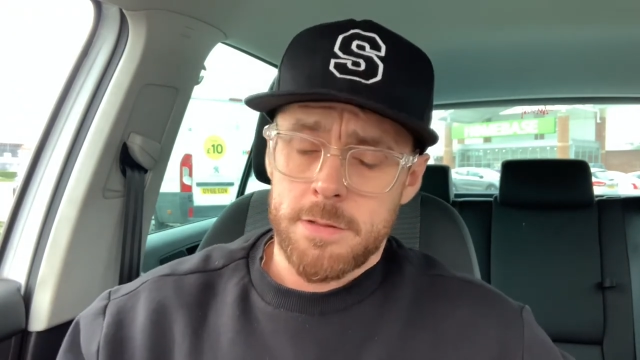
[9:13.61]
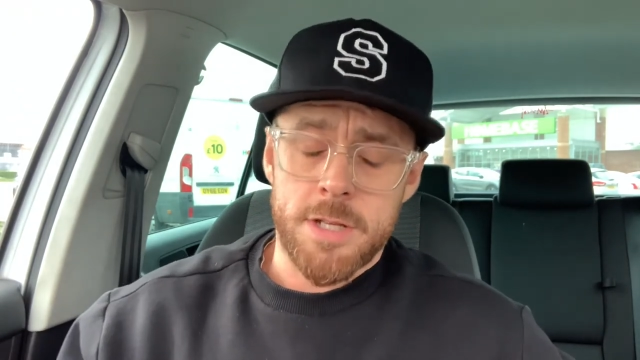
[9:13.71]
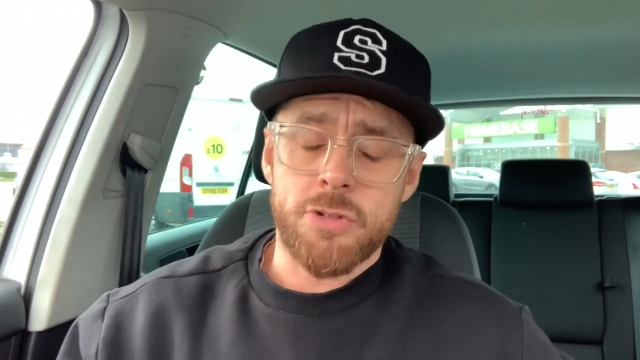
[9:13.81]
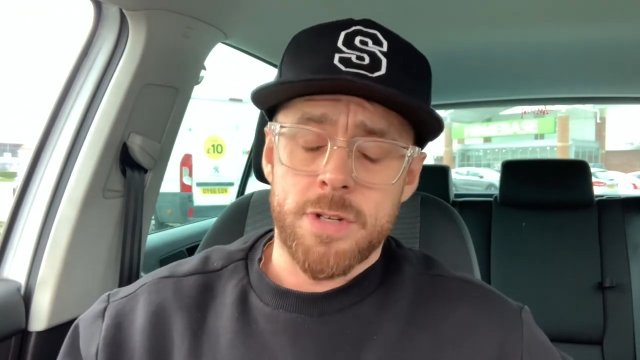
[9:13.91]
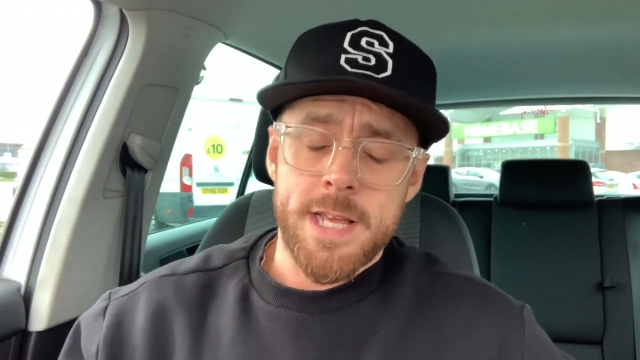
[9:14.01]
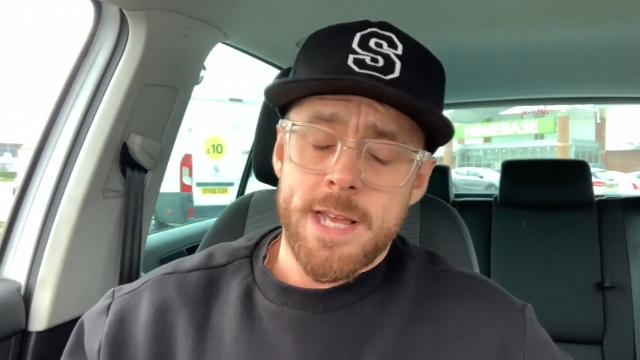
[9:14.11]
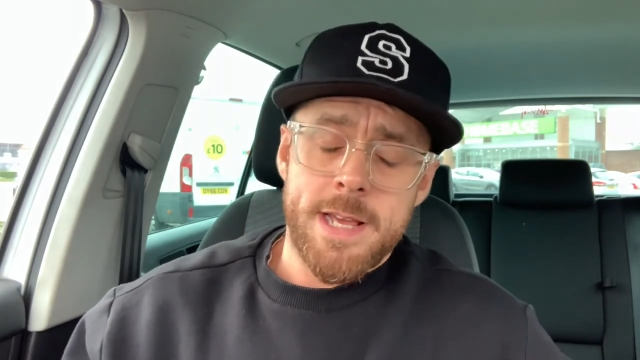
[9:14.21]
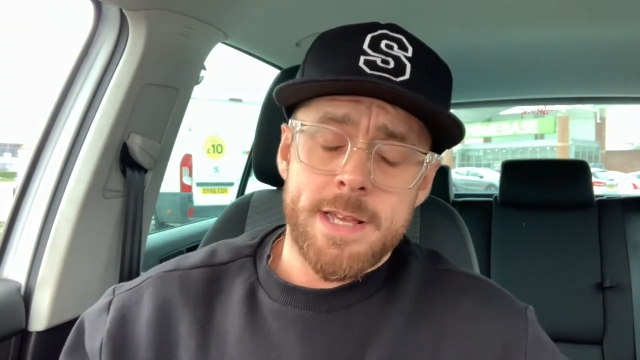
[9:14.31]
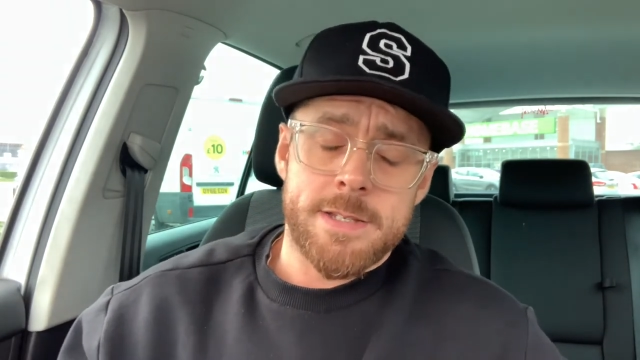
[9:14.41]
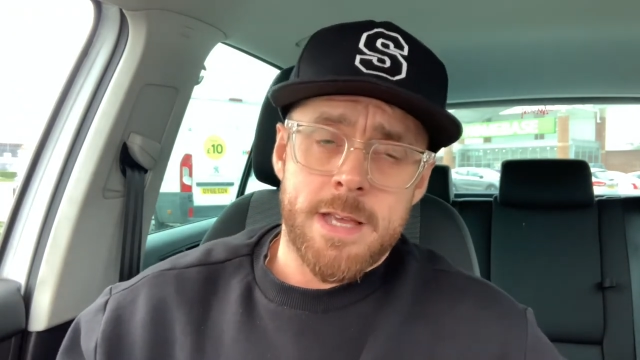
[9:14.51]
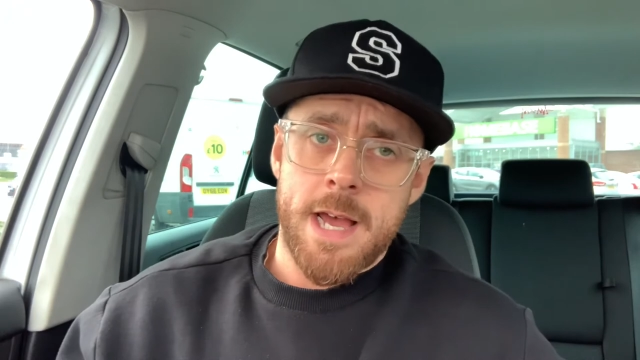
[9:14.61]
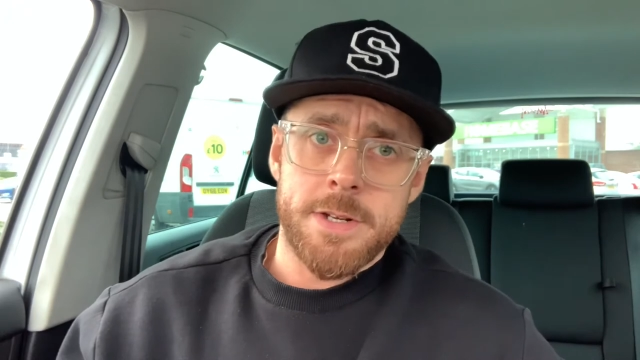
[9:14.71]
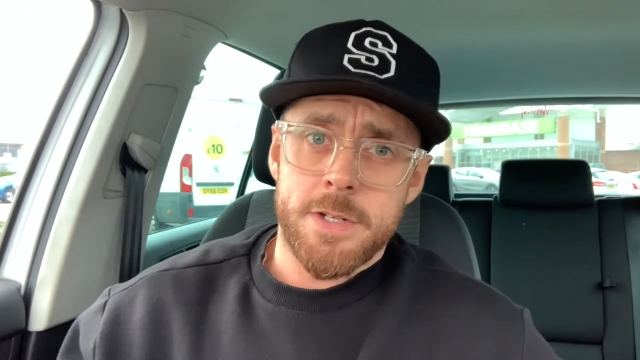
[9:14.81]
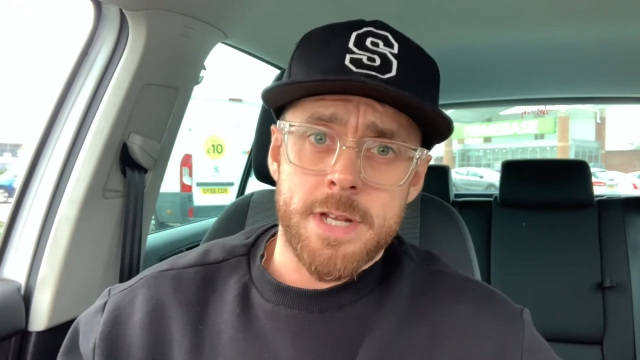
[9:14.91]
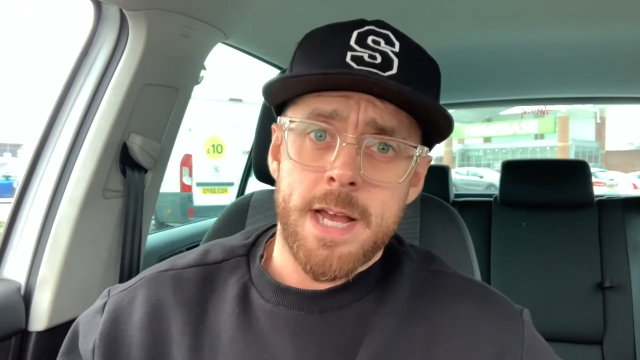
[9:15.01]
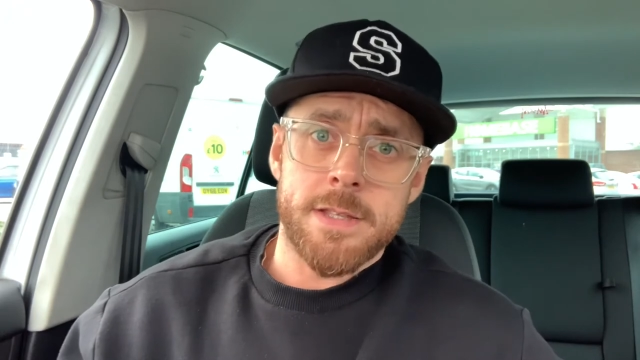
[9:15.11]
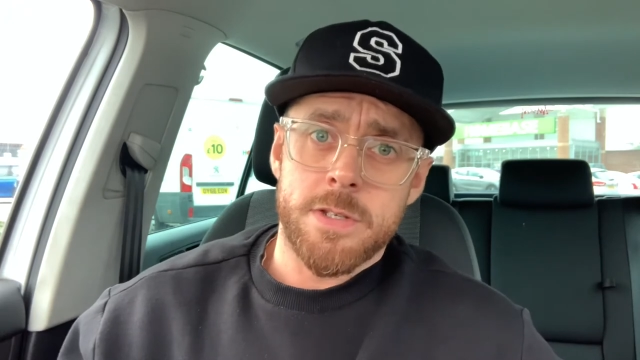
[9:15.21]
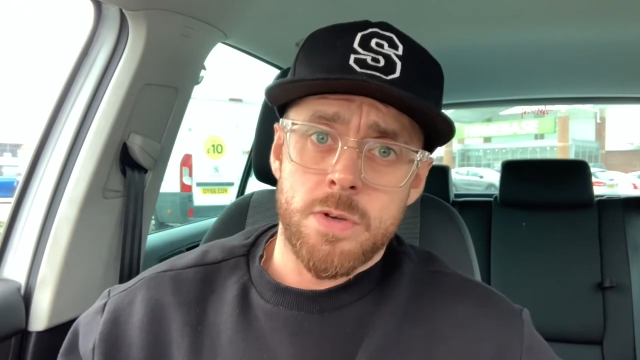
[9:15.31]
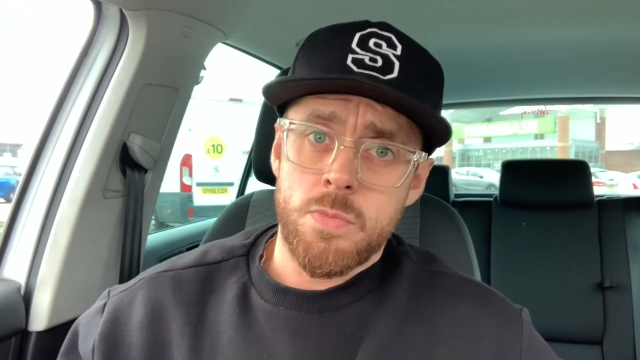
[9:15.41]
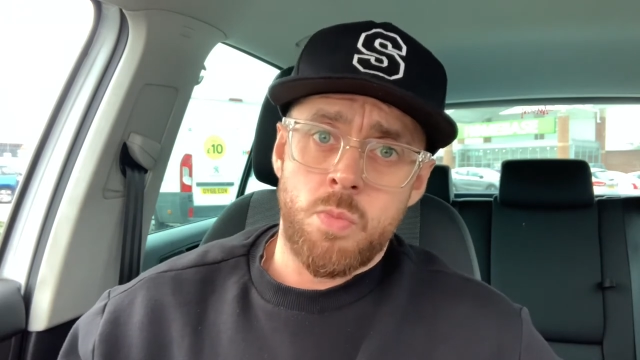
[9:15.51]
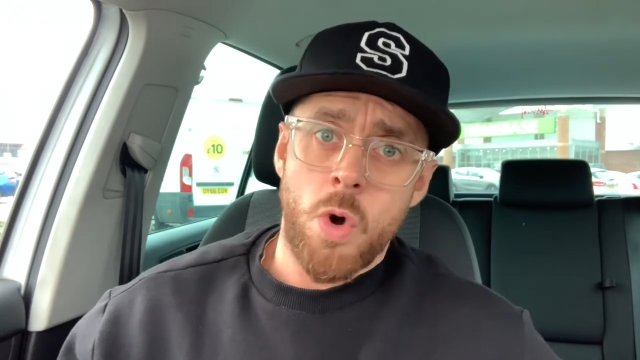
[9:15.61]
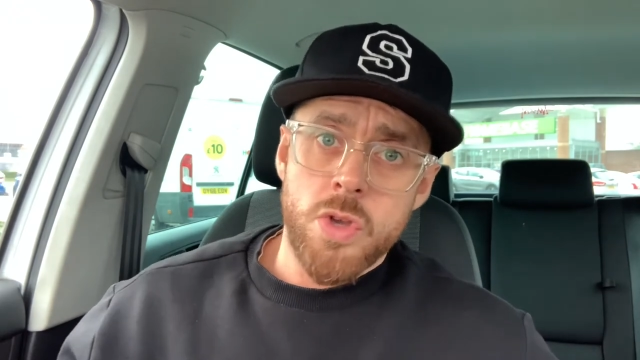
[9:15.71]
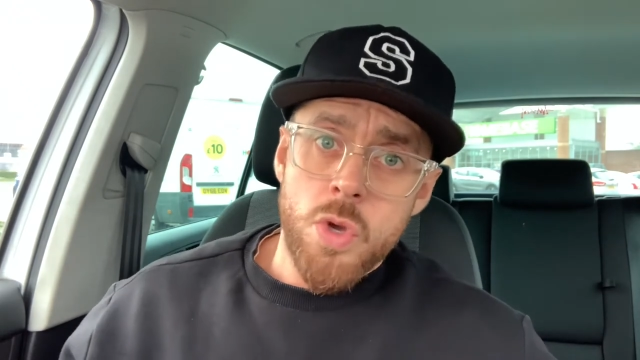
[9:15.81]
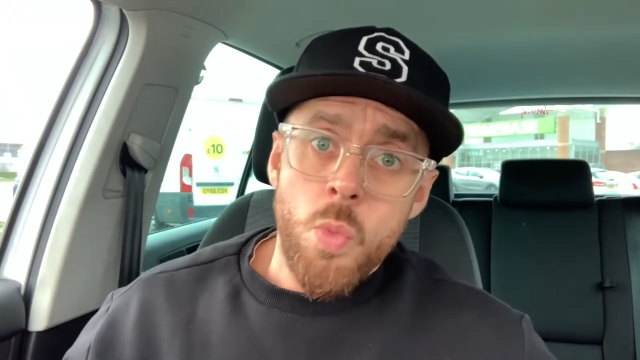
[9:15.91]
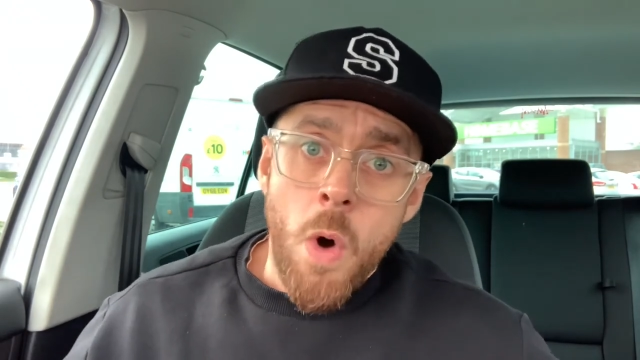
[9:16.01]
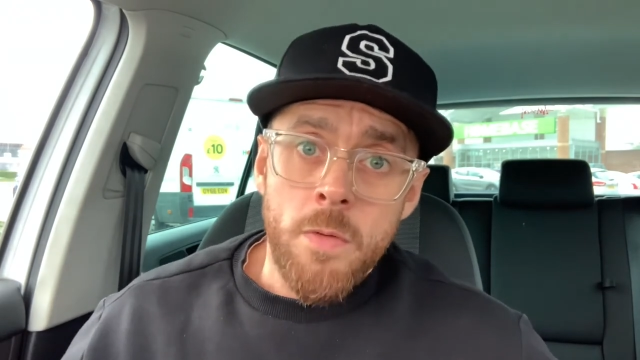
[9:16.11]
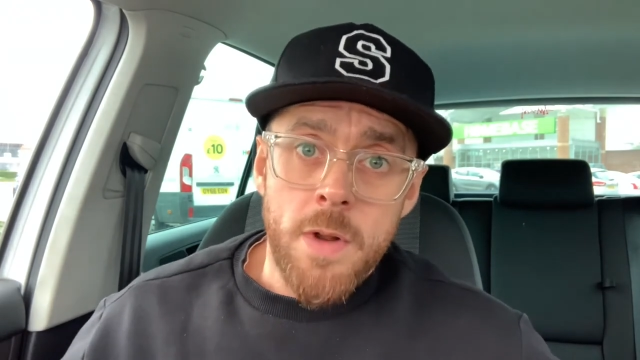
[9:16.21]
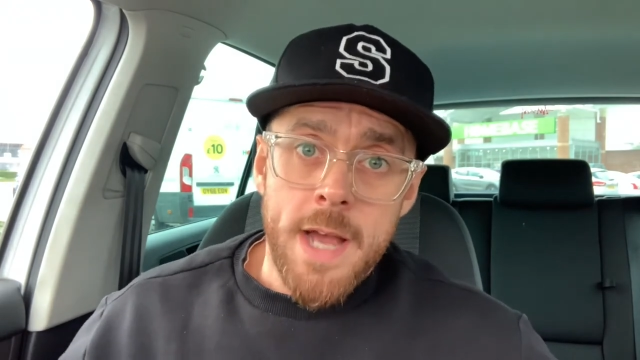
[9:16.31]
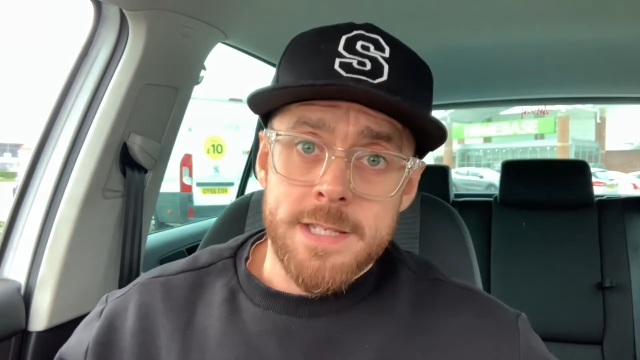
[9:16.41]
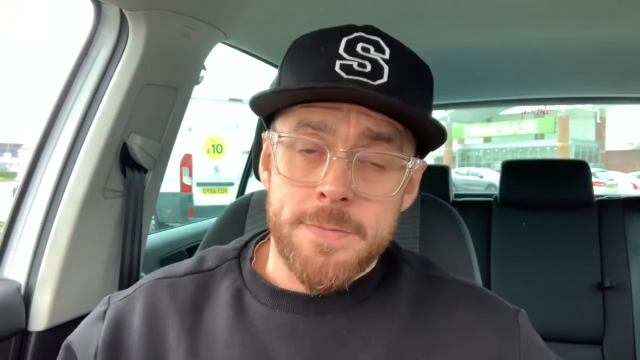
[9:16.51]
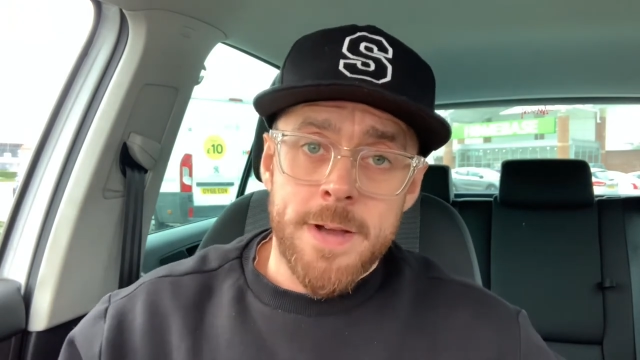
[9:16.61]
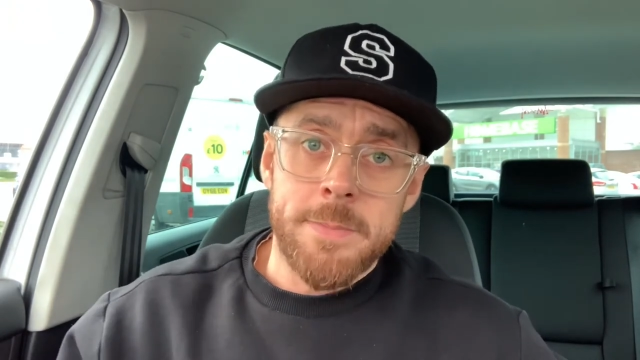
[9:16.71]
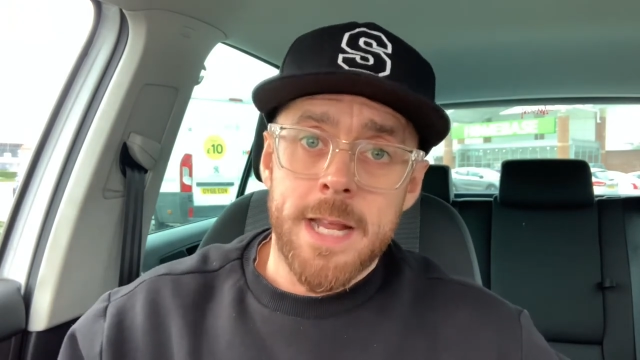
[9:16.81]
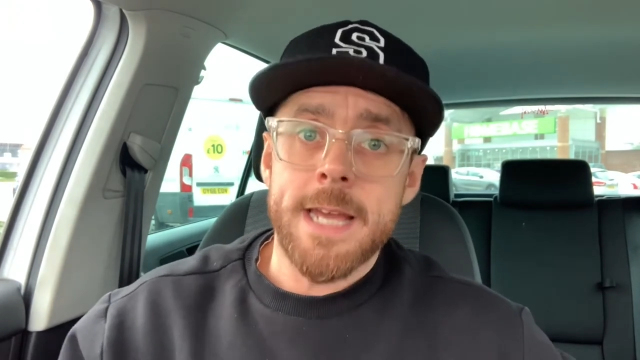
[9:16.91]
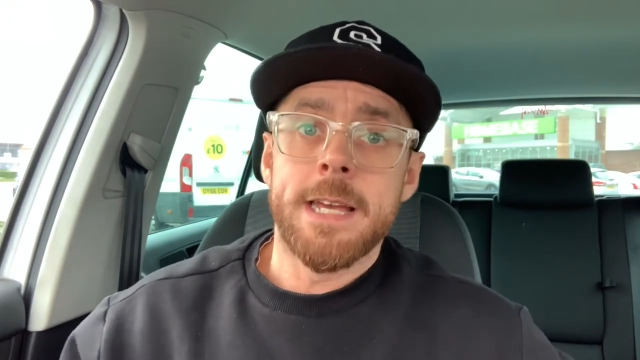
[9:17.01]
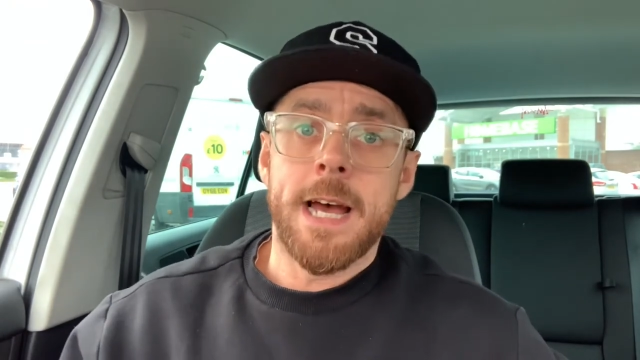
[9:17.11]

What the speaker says: Literally, it is kind of down to what you want as a family.